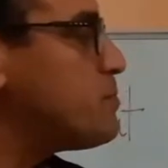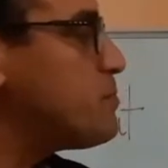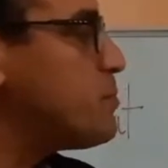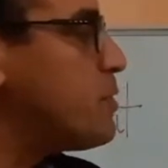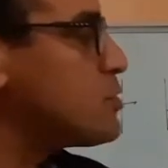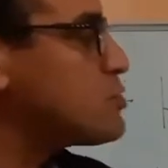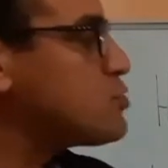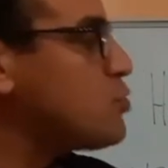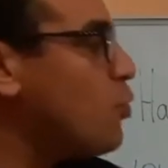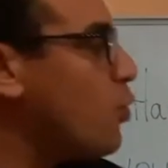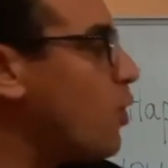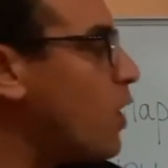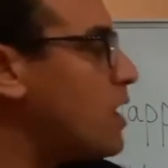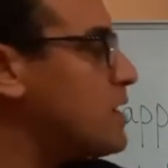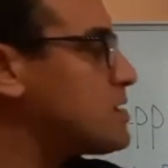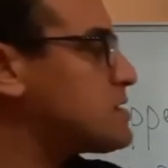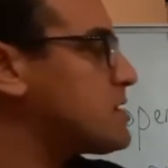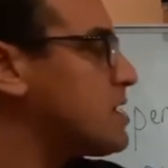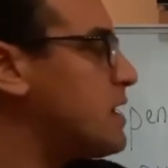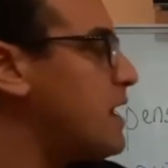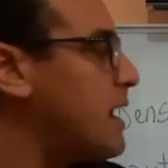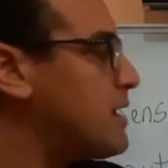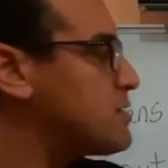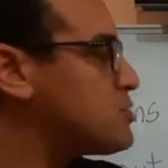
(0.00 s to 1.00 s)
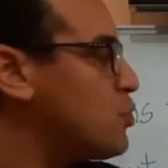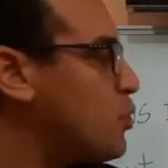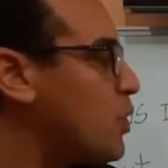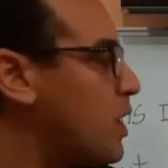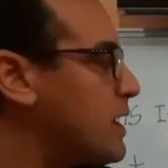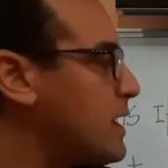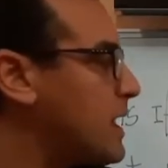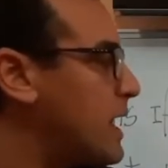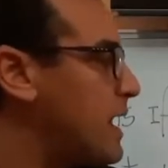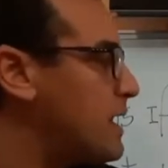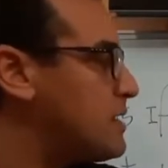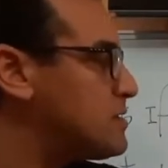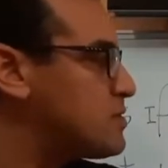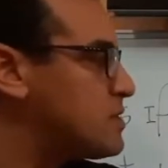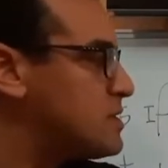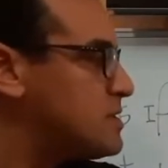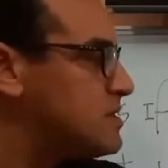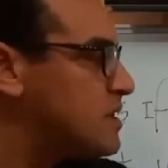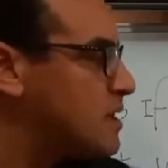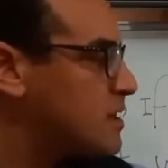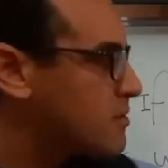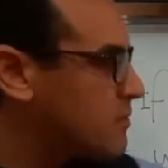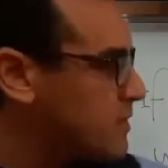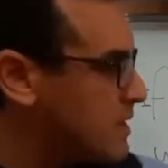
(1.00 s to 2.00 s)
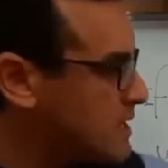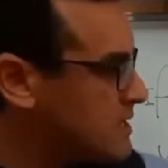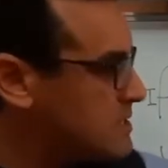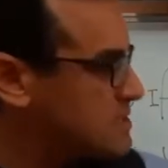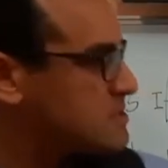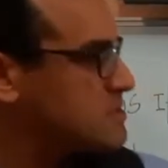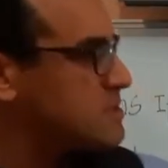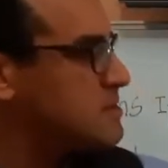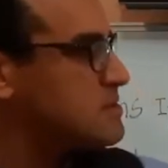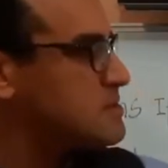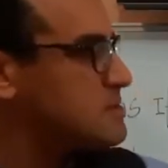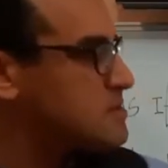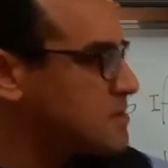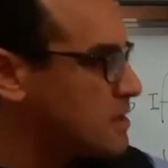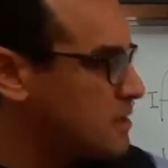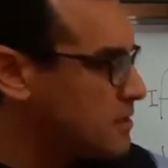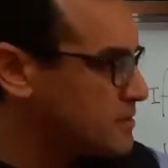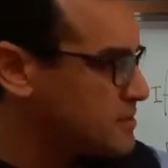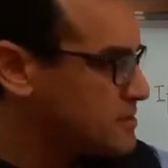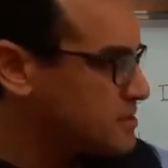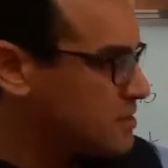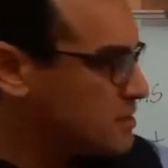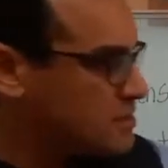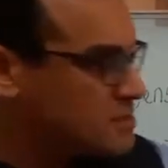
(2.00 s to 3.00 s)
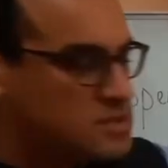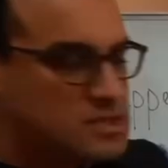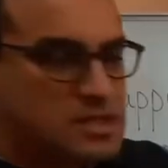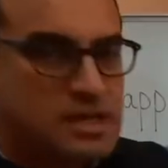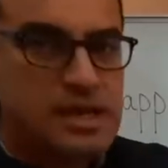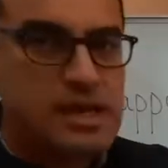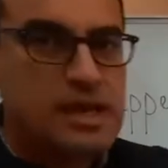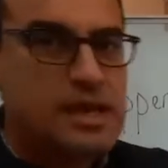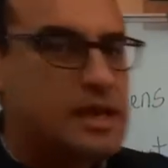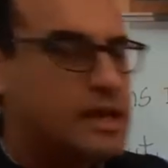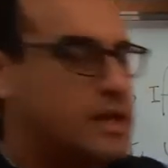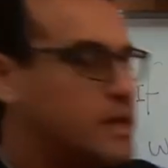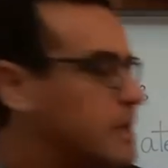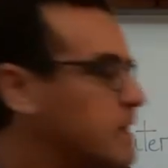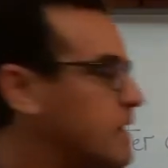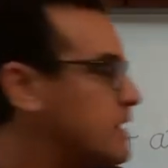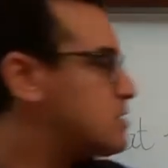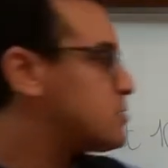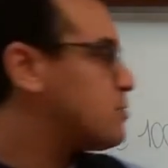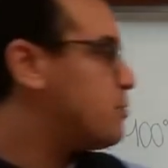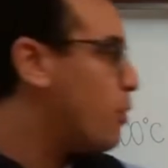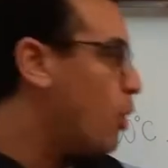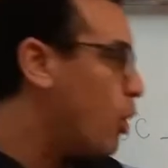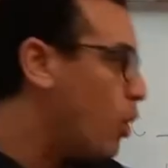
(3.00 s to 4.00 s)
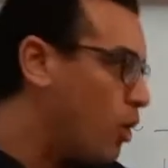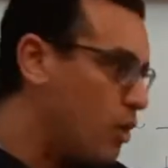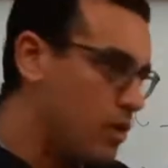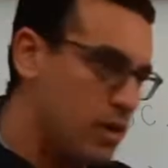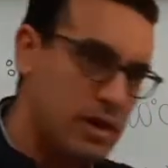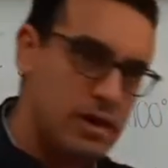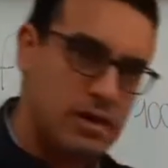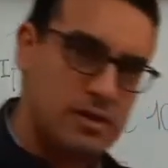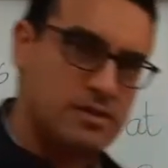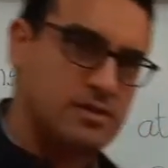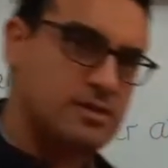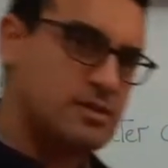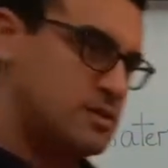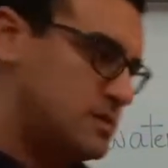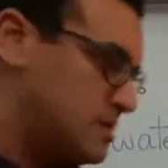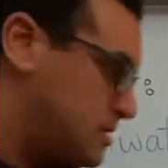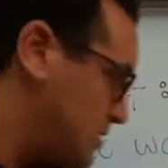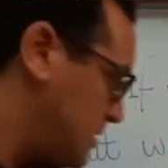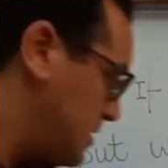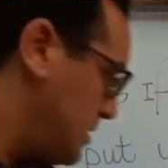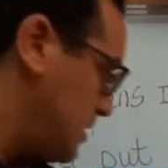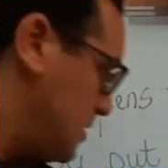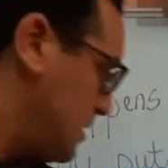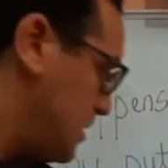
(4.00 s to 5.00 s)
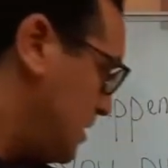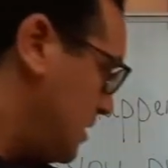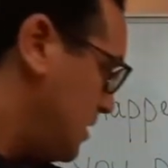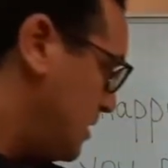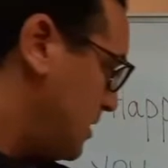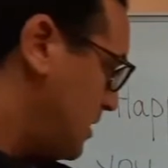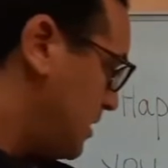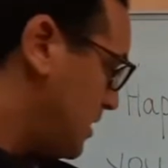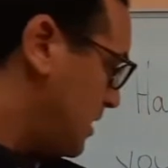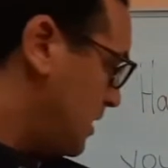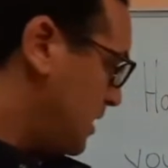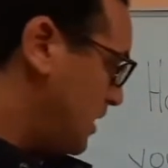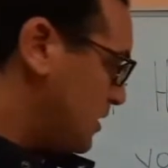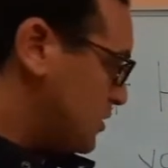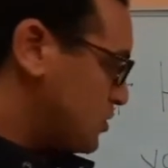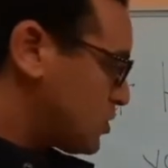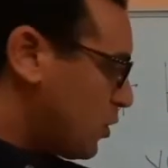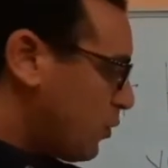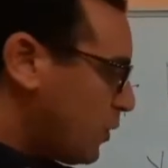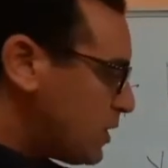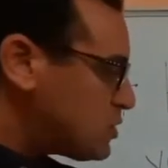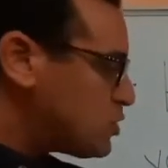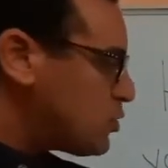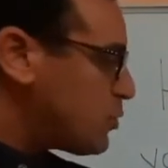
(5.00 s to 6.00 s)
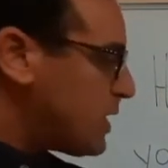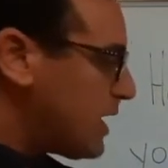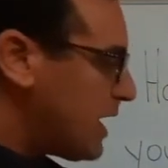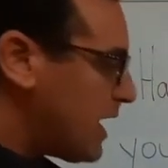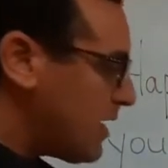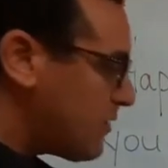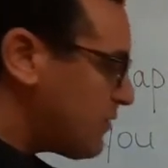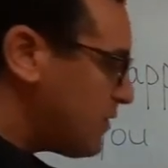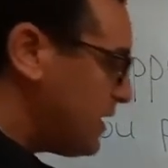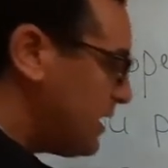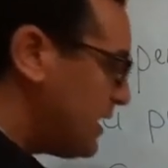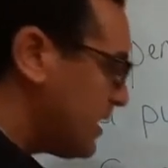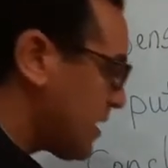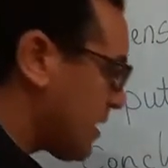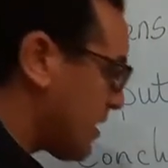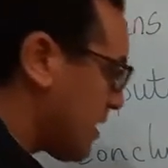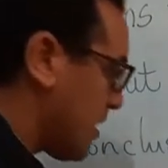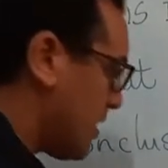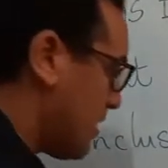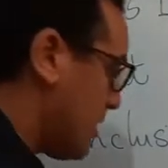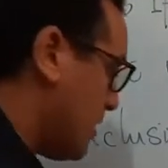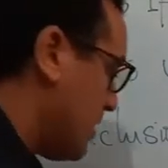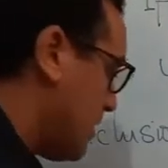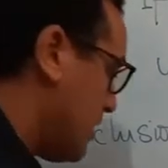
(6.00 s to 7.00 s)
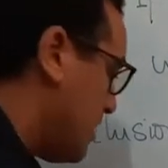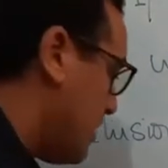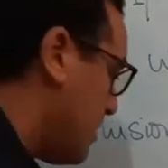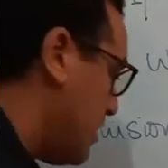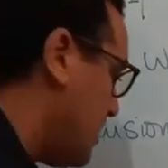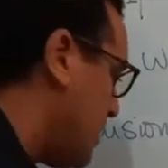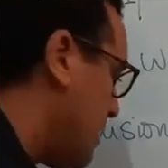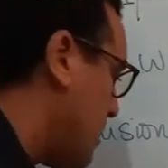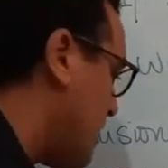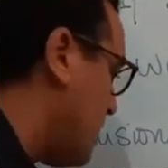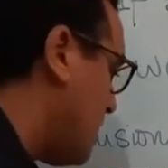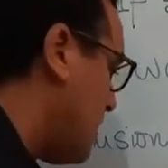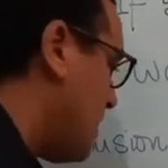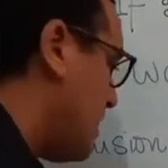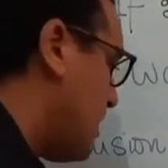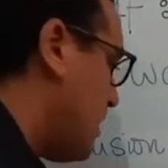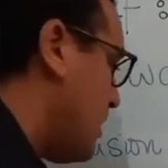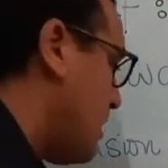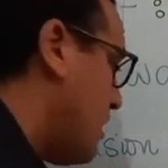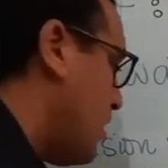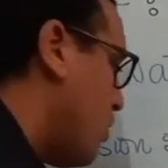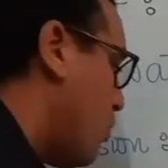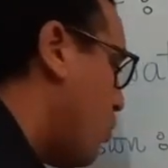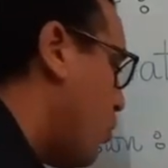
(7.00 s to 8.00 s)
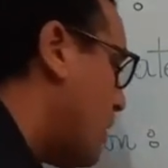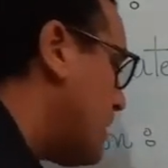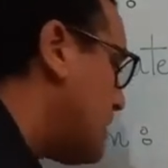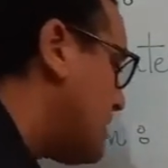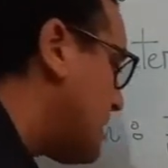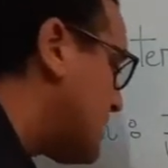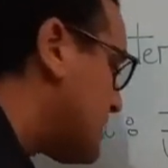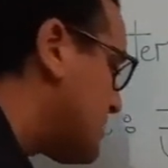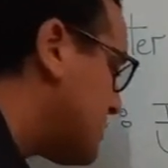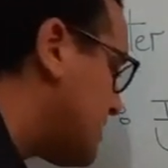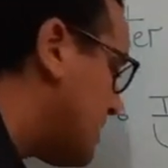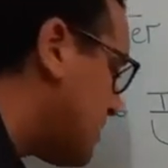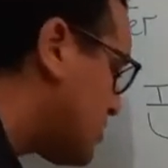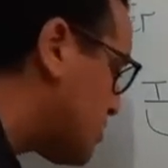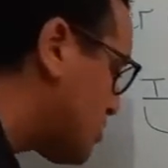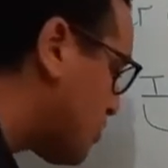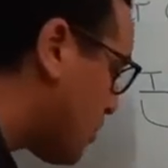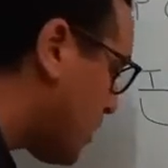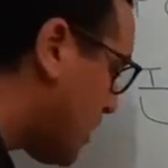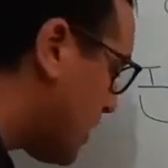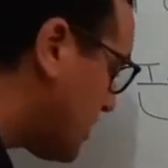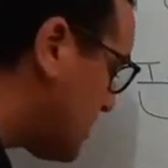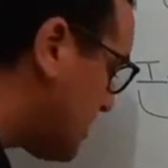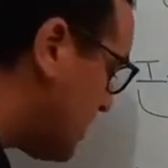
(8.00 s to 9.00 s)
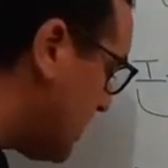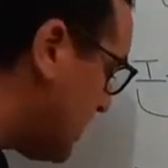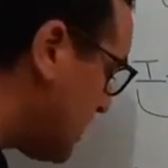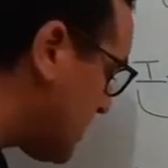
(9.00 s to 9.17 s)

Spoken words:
put water at 100 degrees Celsius, it boils. So what do we have here? What does this word